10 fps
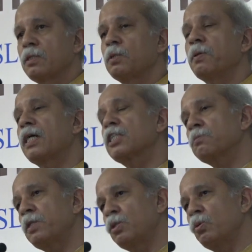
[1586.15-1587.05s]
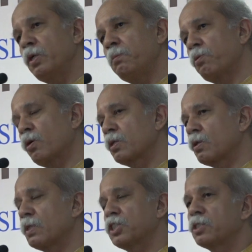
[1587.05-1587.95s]
You may ask me two important
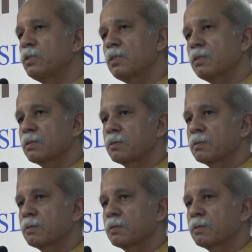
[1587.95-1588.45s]
questions.